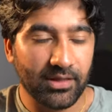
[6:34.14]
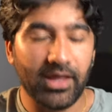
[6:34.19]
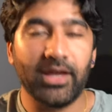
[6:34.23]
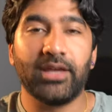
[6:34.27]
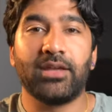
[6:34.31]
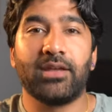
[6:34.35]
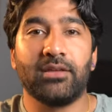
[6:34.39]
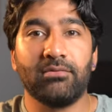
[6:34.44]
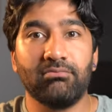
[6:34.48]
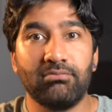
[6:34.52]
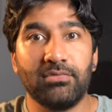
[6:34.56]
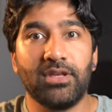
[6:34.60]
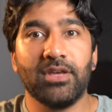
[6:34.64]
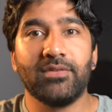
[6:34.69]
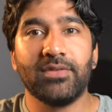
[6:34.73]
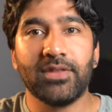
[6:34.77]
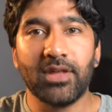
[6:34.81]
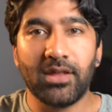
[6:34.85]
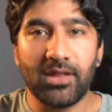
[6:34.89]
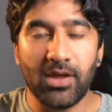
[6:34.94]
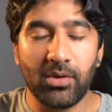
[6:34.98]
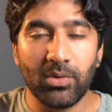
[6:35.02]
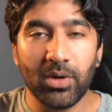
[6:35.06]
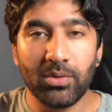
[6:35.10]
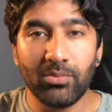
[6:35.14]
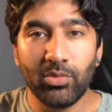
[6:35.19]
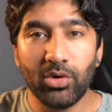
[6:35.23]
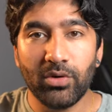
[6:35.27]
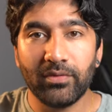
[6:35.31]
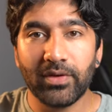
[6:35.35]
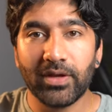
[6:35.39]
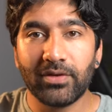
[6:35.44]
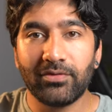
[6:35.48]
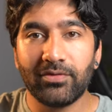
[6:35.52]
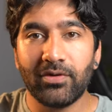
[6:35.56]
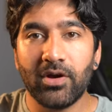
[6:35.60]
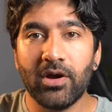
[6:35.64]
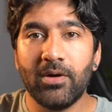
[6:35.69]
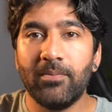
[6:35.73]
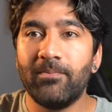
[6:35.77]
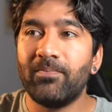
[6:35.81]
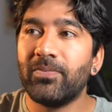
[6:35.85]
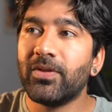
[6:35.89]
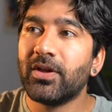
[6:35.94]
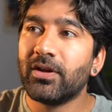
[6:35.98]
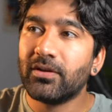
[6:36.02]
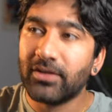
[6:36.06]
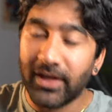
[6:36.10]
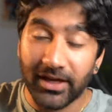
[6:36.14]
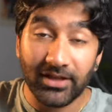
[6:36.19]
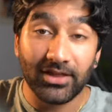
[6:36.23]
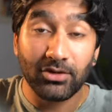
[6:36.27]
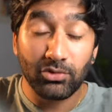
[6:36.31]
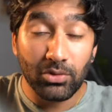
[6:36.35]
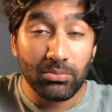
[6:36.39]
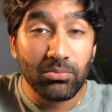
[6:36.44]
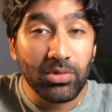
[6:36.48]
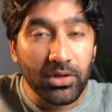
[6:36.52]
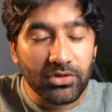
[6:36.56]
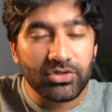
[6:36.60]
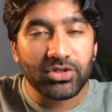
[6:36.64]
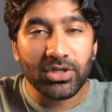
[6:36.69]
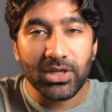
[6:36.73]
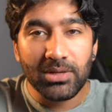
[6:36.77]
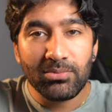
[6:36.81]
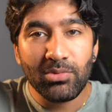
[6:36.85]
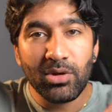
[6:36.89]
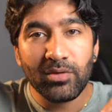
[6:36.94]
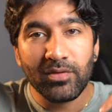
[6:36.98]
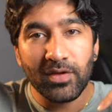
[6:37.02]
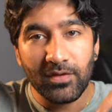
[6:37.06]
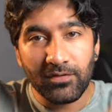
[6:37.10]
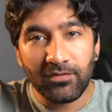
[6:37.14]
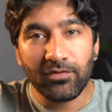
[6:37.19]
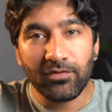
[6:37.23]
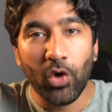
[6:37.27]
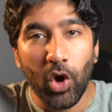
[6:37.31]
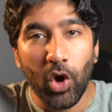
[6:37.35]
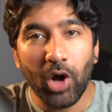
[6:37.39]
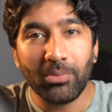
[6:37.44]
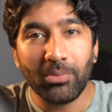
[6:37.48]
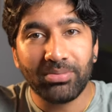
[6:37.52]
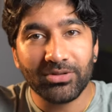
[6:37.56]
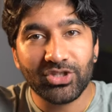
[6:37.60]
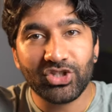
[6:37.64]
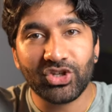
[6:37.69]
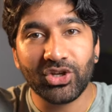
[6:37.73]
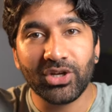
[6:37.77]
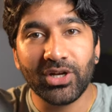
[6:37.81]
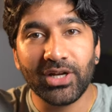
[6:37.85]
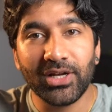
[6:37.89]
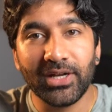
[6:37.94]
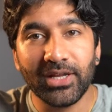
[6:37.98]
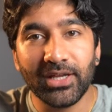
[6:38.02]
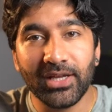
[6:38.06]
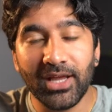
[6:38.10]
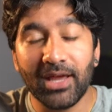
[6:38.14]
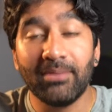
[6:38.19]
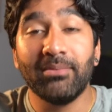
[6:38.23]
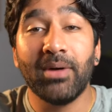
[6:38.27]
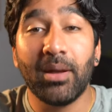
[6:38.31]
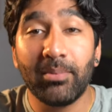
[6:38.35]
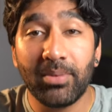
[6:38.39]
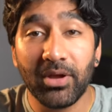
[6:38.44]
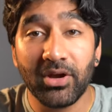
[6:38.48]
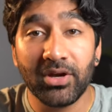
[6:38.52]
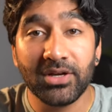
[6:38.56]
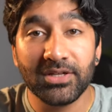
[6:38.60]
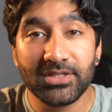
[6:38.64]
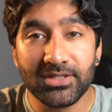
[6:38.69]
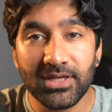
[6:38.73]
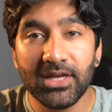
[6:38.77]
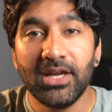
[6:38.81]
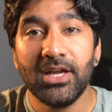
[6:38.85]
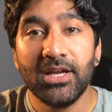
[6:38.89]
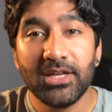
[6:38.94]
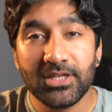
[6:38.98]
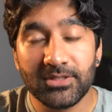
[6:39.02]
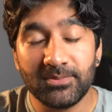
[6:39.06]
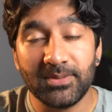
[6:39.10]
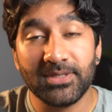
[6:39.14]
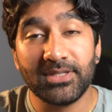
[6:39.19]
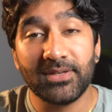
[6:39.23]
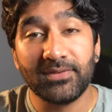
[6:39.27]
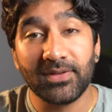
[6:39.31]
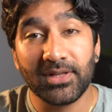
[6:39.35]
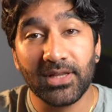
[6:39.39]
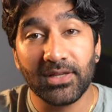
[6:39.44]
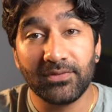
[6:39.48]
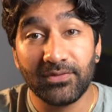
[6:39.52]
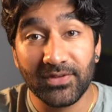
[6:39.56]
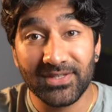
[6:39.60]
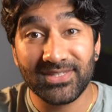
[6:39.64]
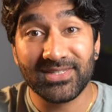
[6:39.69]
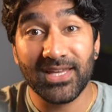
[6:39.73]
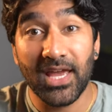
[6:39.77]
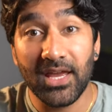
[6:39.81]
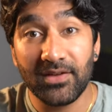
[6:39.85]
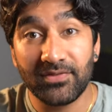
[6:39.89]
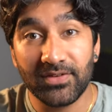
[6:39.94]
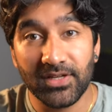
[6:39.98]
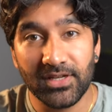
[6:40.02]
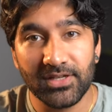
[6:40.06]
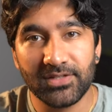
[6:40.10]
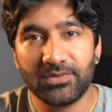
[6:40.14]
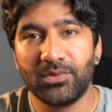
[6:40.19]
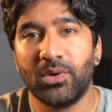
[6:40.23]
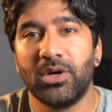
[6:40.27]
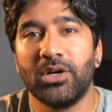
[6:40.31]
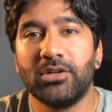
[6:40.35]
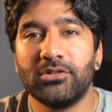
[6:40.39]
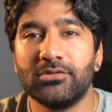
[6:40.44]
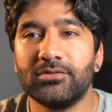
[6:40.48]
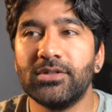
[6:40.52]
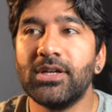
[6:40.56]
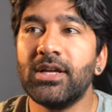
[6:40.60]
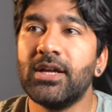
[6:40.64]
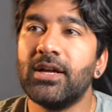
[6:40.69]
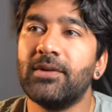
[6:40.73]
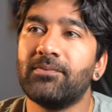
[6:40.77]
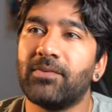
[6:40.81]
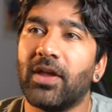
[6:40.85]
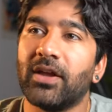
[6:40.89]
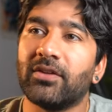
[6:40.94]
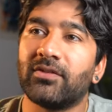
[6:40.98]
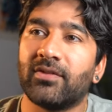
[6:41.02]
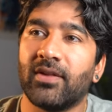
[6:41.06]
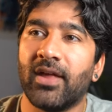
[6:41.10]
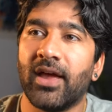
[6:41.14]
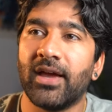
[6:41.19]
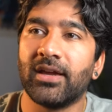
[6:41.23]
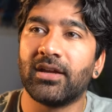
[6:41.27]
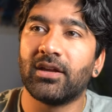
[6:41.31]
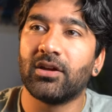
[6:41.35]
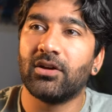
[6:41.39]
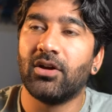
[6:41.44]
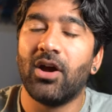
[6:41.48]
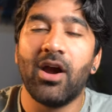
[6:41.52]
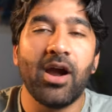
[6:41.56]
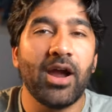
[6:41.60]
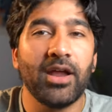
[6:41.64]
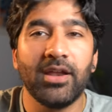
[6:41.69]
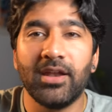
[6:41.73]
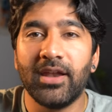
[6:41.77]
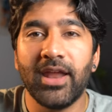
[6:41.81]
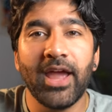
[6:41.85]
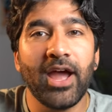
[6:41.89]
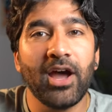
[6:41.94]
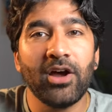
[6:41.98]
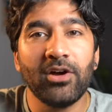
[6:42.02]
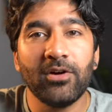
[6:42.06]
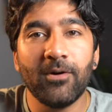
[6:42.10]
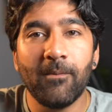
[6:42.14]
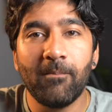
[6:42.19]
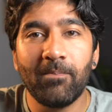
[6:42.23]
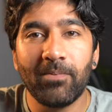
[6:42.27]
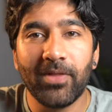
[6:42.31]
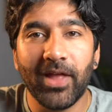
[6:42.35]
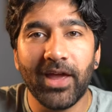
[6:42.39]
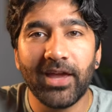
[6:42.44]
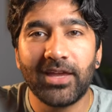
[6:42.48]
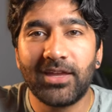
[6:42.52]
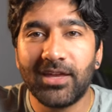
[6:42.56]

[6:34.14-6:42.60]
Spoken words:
like given that they were moving from, like they were literally moving for opportunity, and my parents specifically for safety as well. It's like, all right, now